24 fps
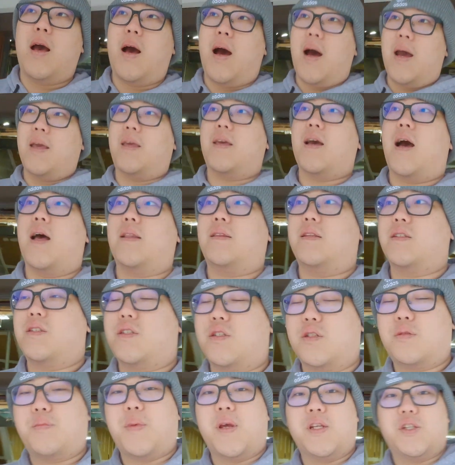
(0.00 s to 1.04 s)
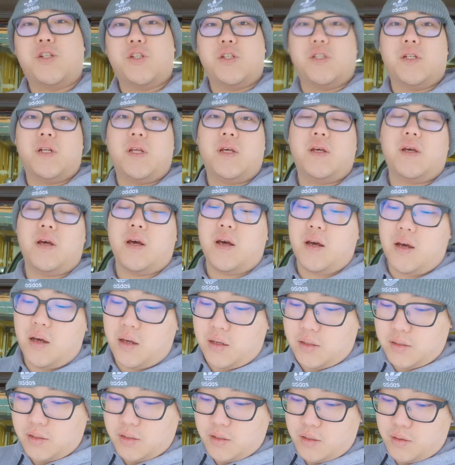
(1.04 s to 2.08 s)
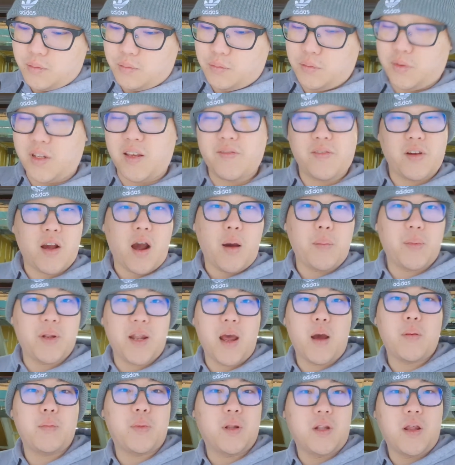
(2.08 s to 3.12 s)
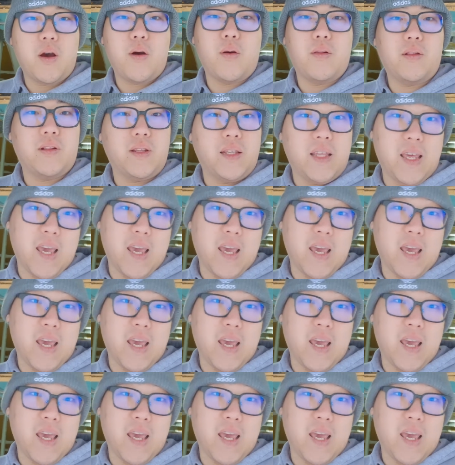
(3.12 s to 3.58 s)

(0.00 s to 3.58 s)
I got the suspension. Leave a comment down below,